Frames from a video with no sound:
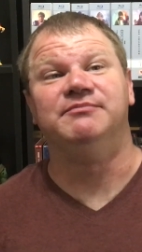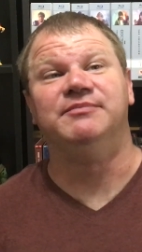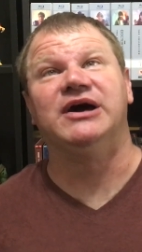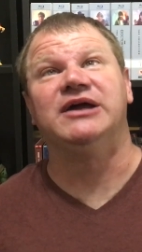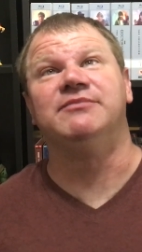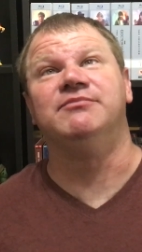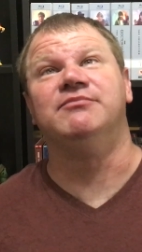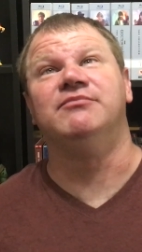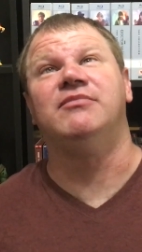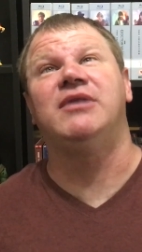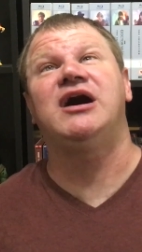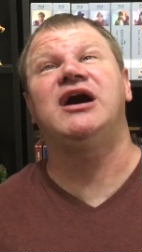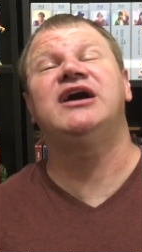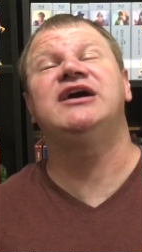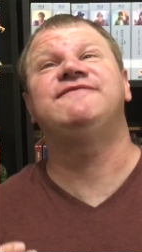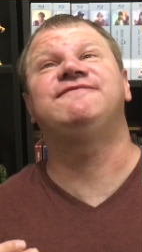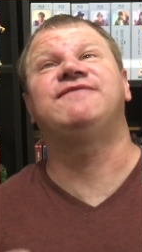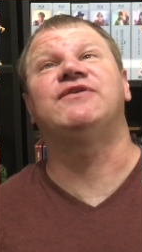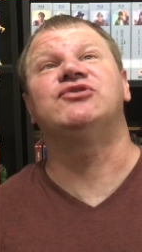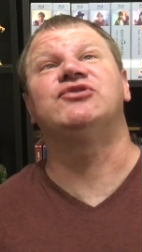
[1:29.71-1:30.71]
But
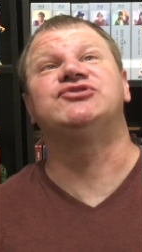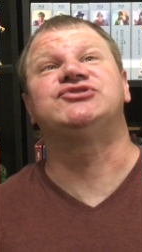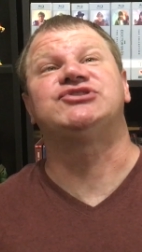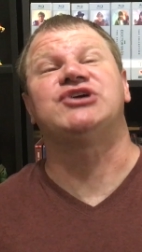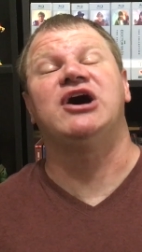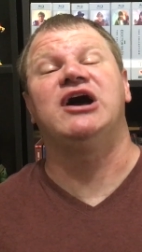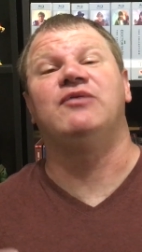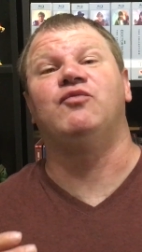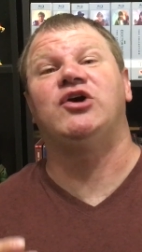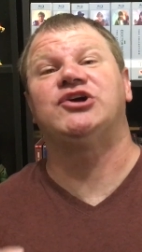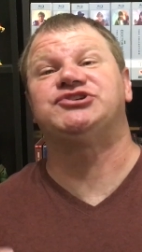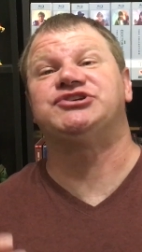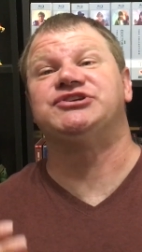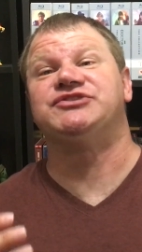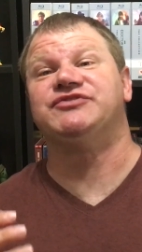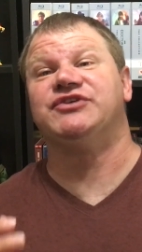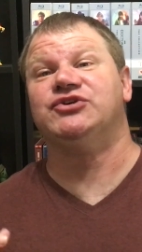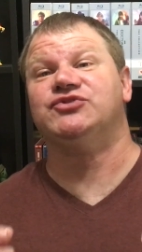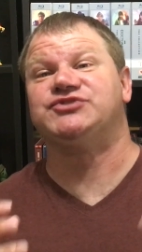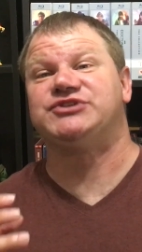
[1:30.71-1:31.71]
my first time watching
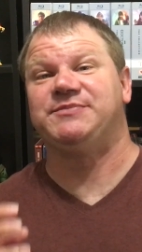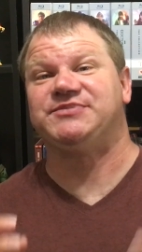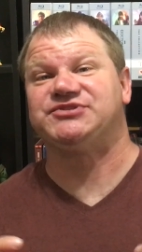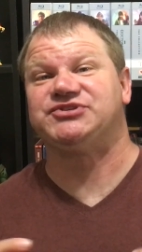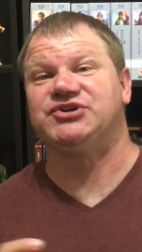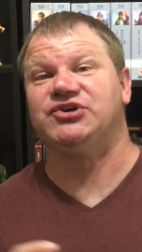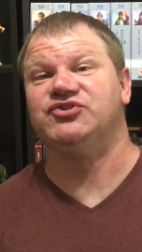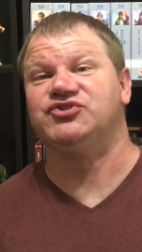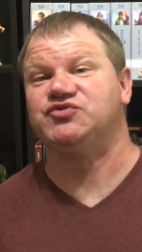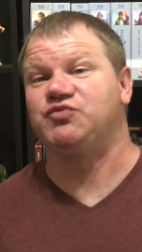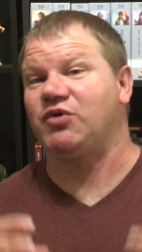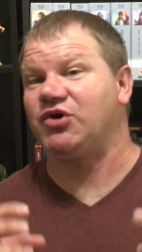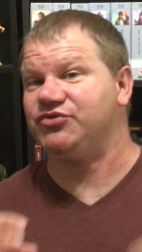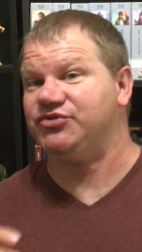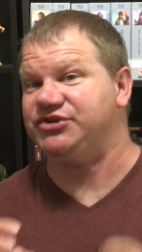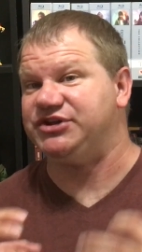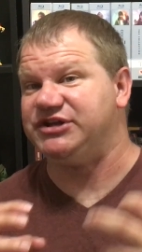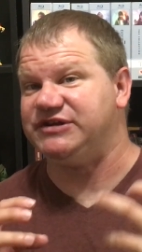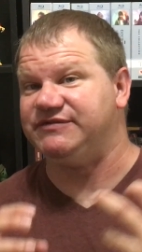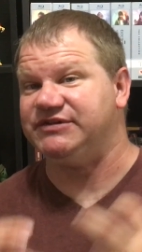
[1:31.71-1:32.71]
those episodes were
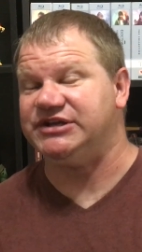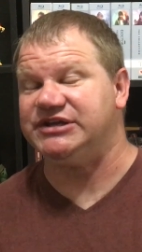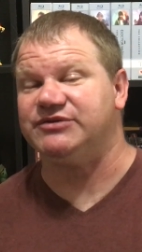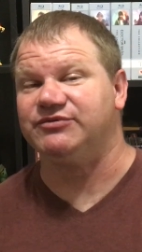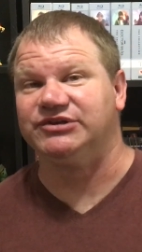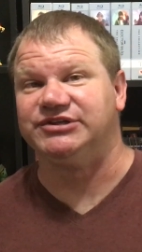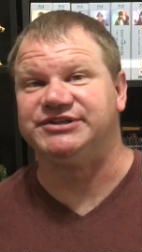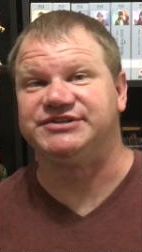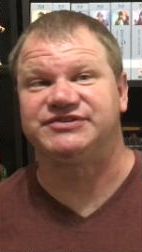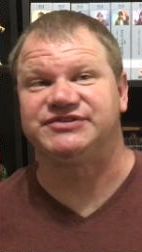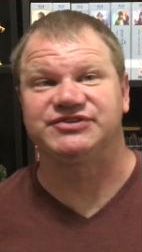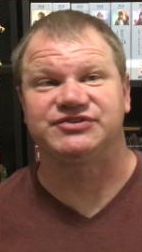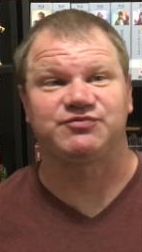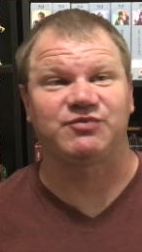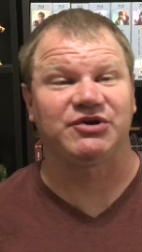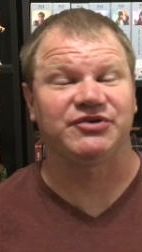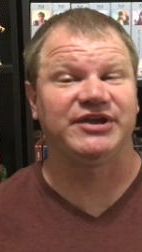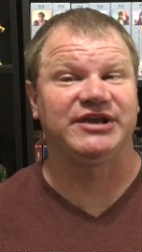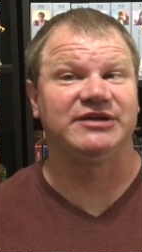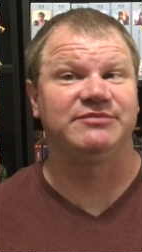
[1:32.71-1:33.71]
the DVD releases
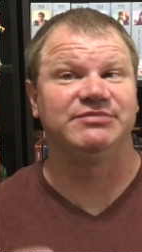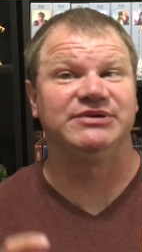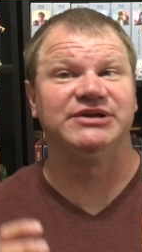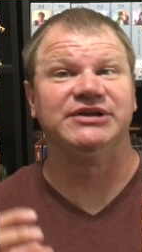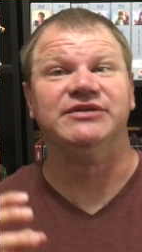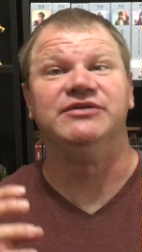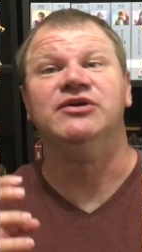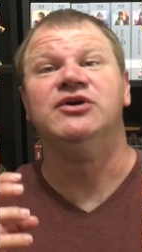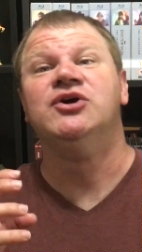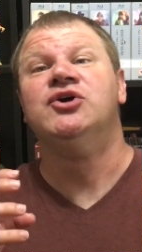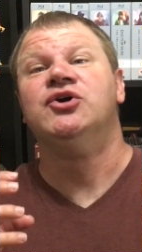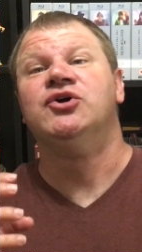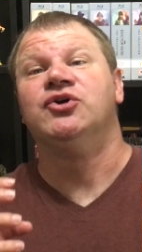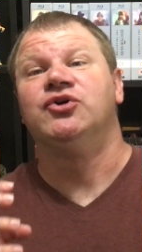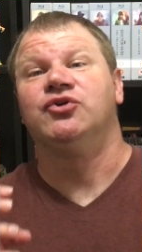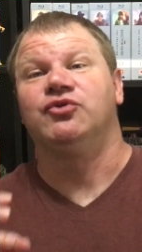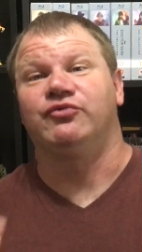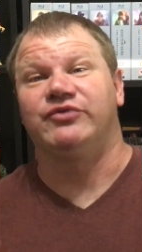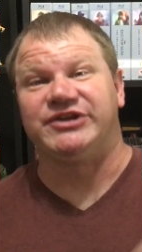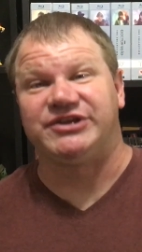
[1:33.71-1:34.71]
where they had been
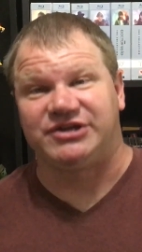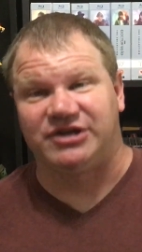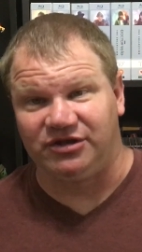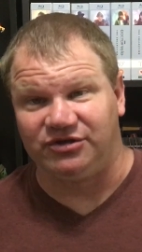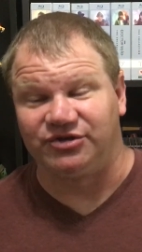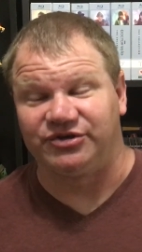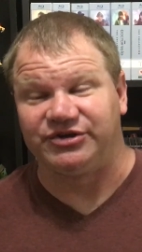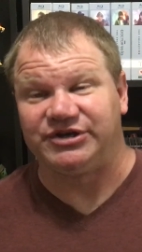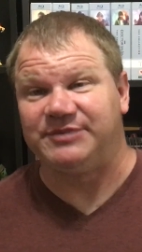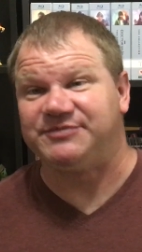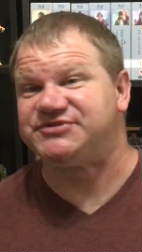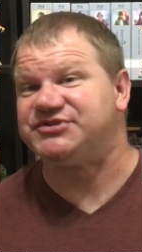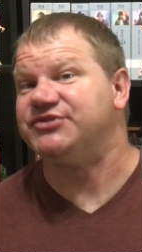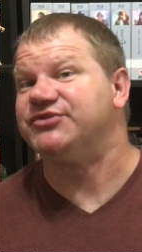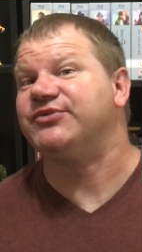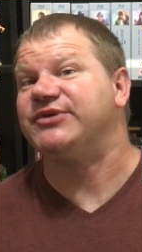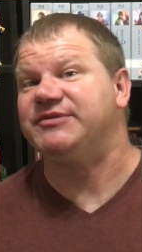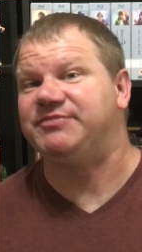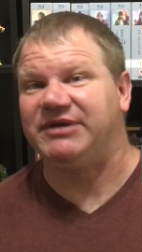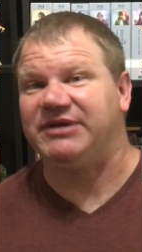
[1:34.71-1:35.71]
recolored. Episode
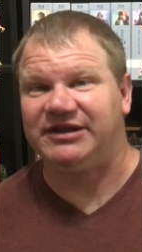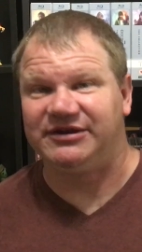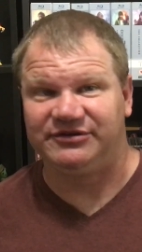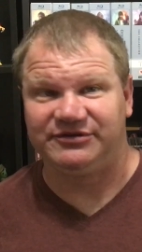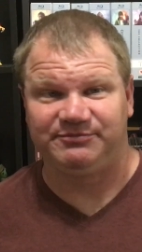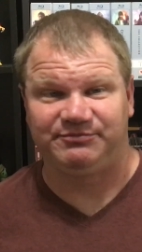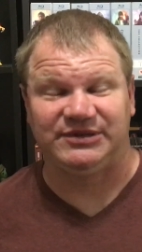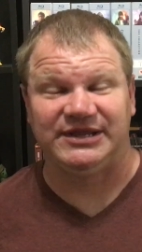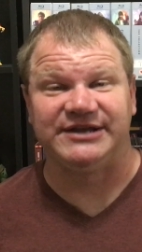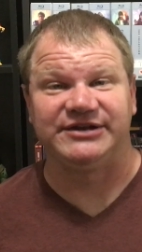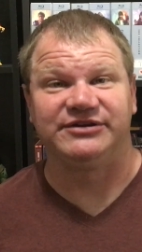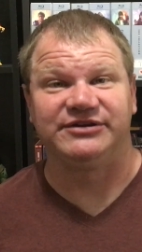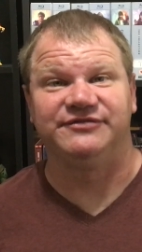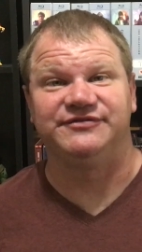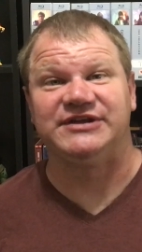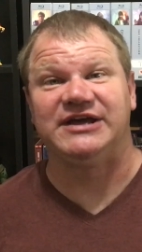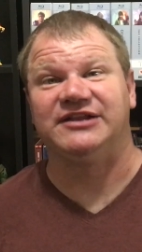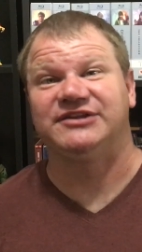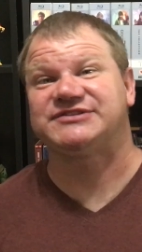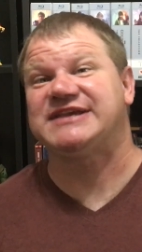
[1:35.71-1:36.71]
3, Planet of
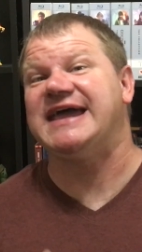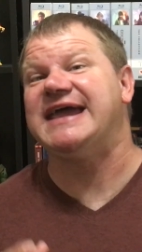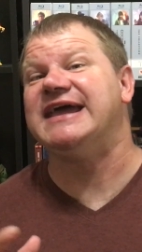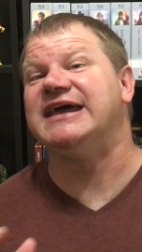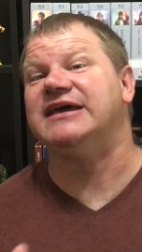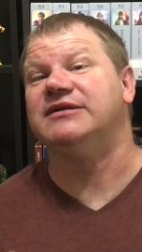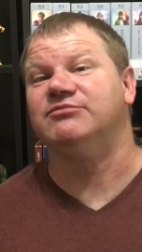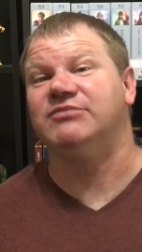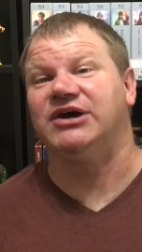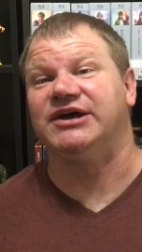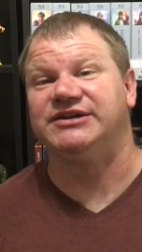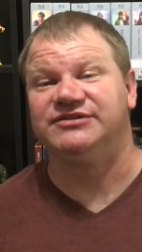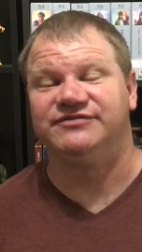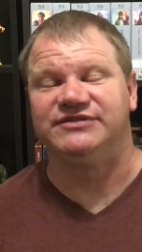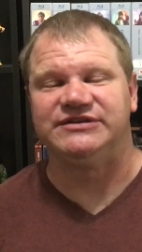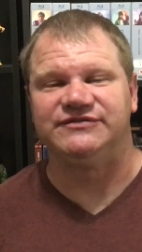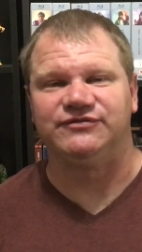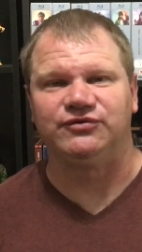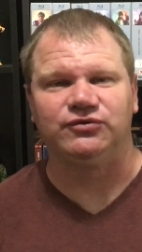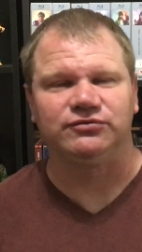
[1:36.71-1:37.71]
Daleks, and Mind of
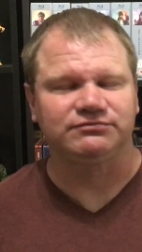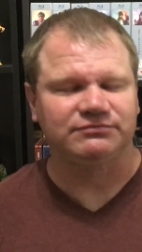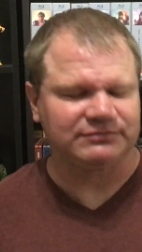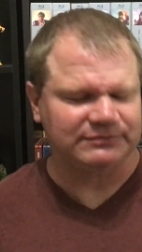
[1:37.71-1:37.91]
Evil.